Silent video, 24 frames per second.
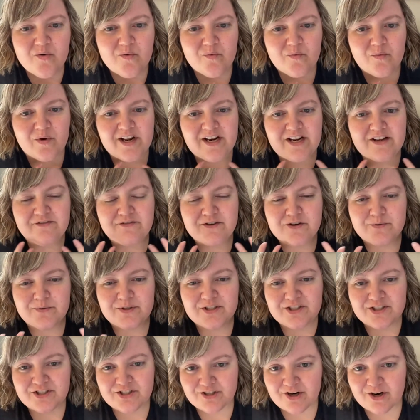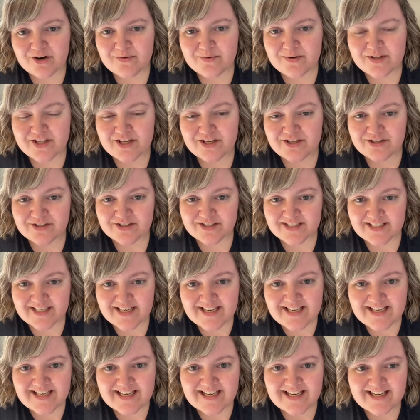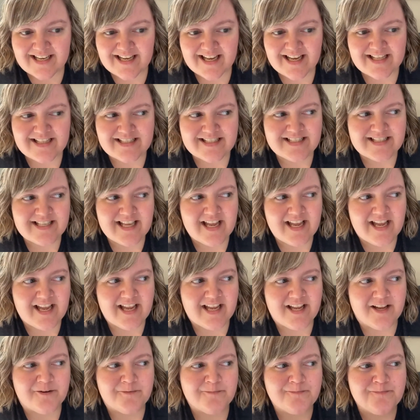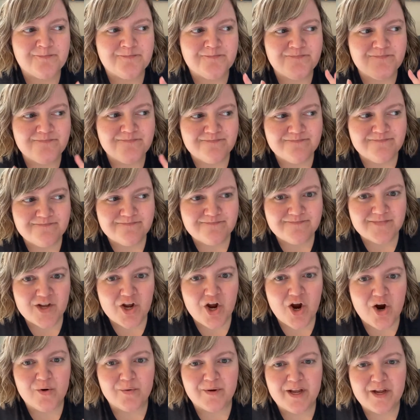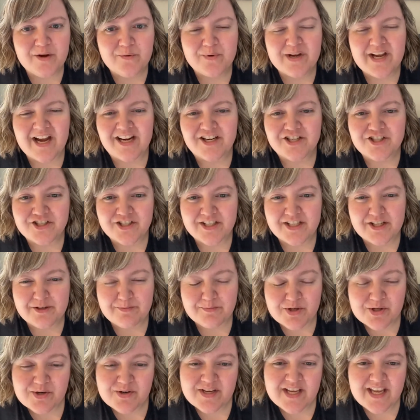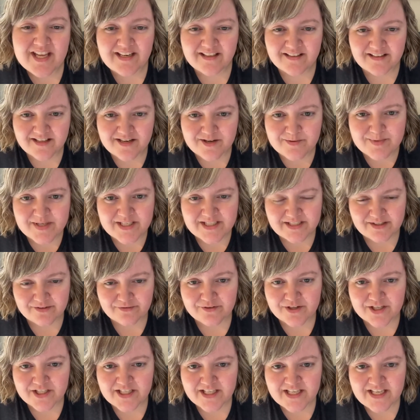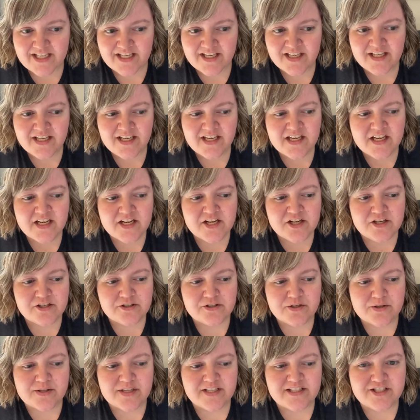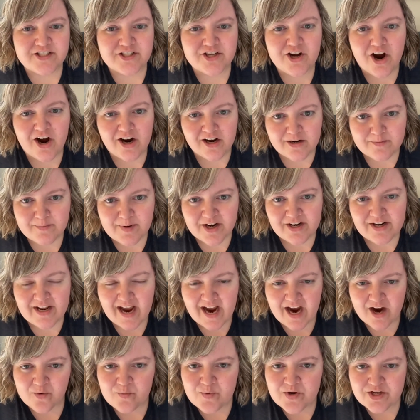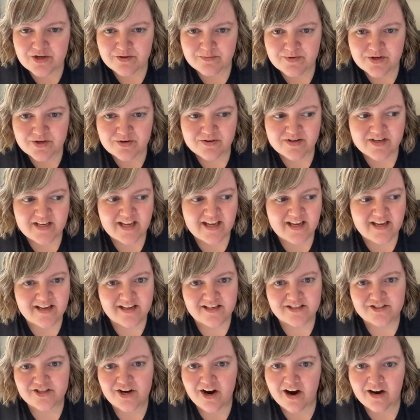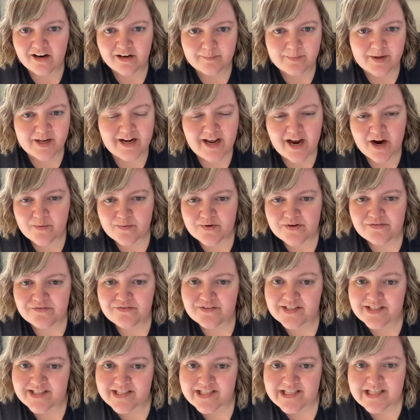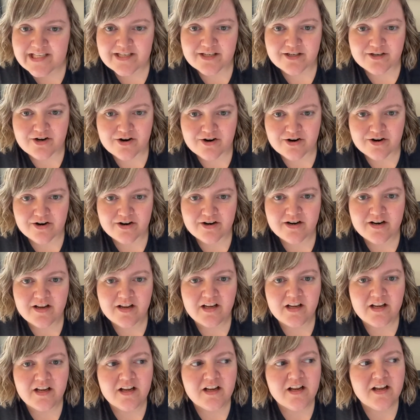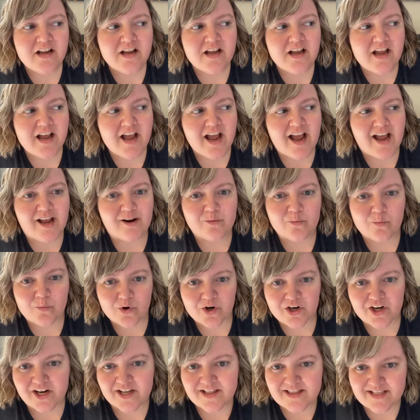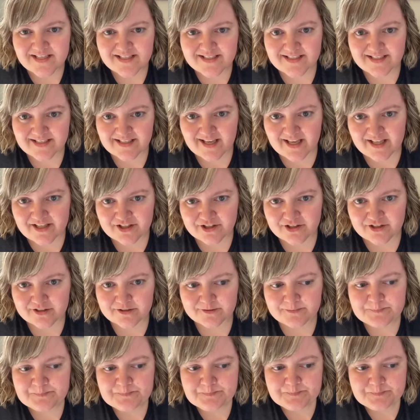When if you would start with understanding and say, okay, we actually communicate a little bit differently. So let's talk about how we communicate and talk about how we feel seen and heard and work on this together.